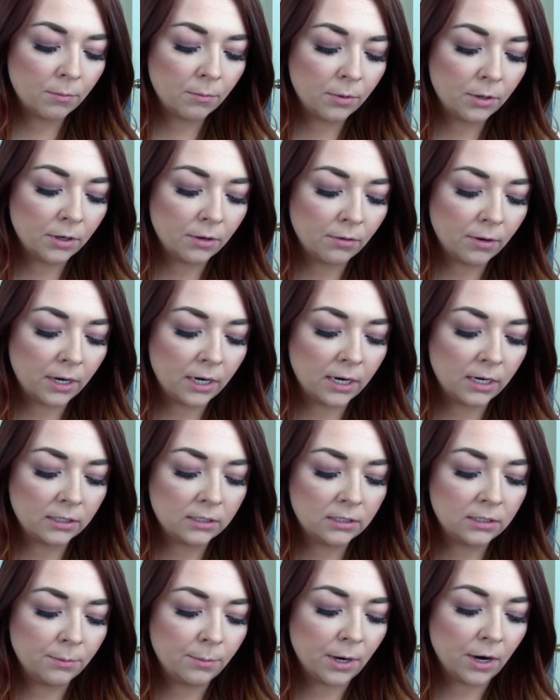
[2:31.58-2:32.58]
Put it right
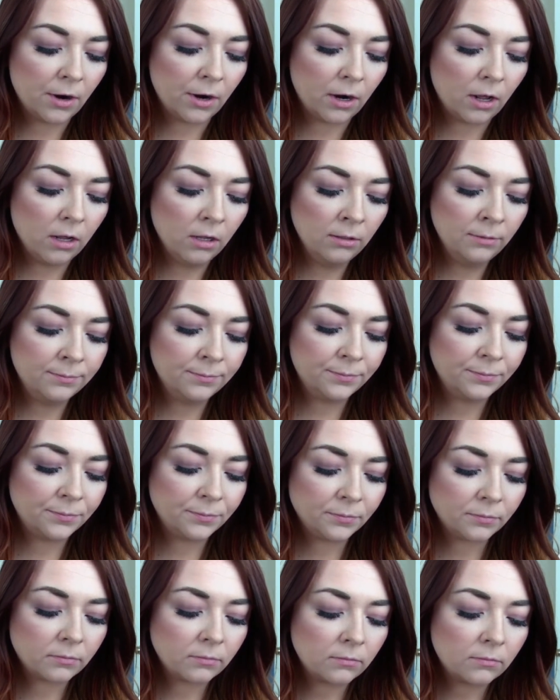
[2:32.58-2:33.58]
next to Bare It All.
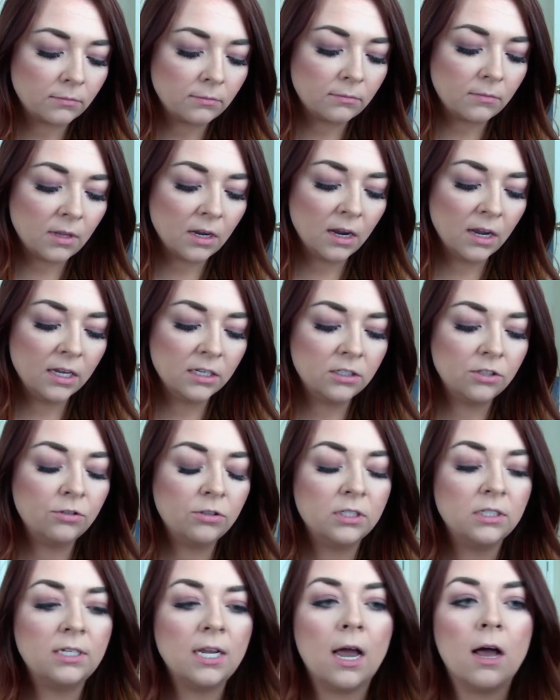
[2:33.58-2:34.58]
As you
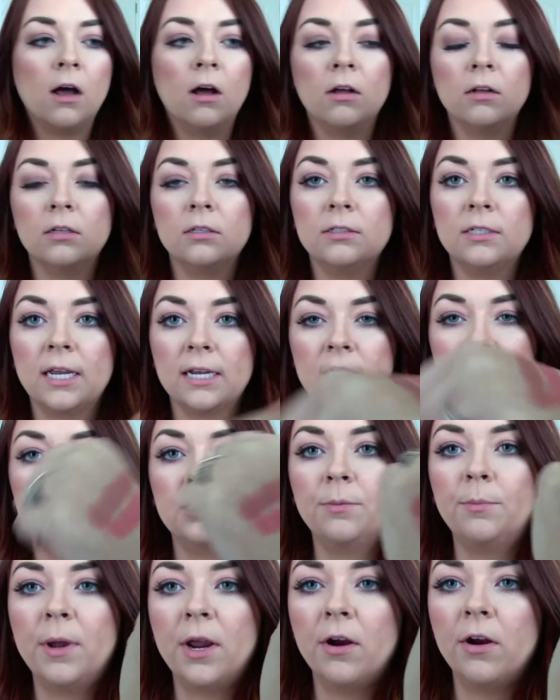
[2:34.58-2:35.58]
can tell next
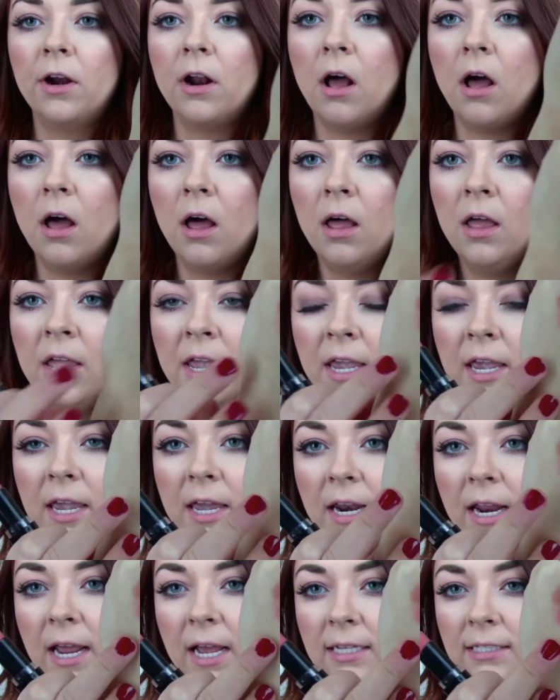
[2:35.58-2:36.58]
to Bare It All
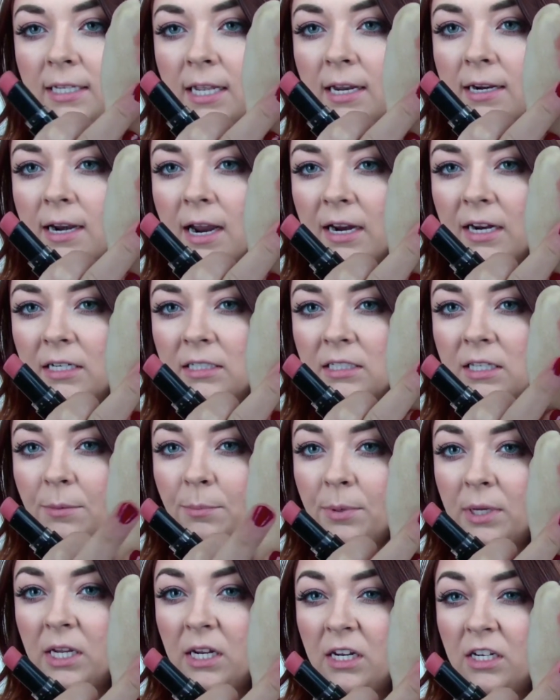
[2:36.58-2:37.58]
it has a nice
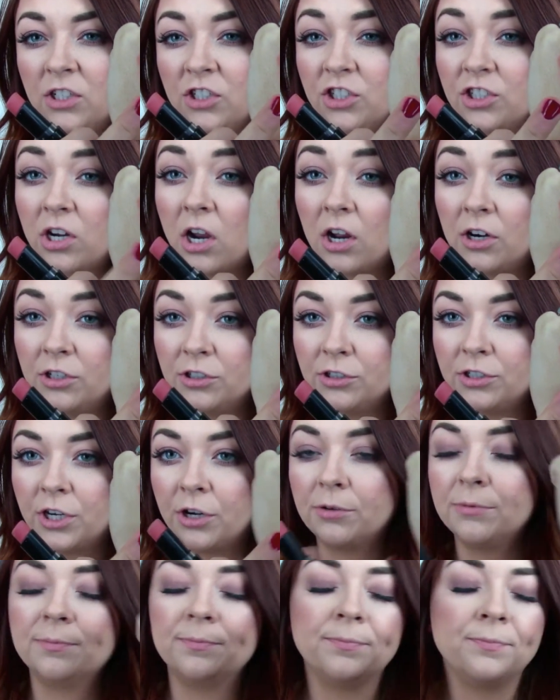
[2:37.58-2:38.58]
peach
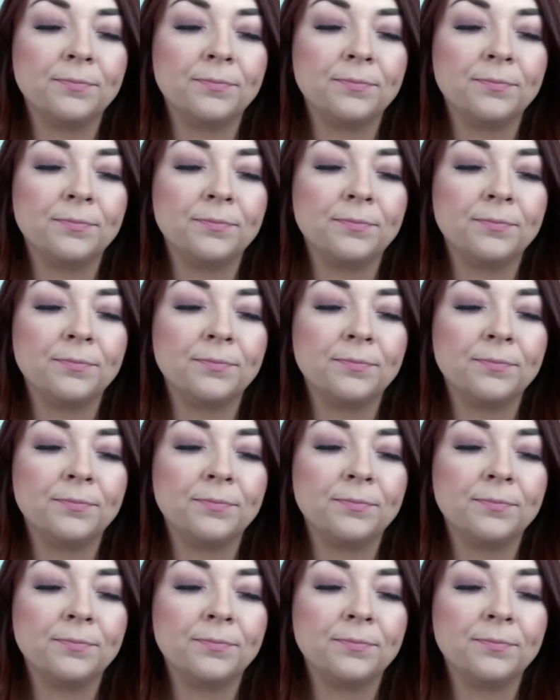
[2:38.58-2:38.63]
undertone.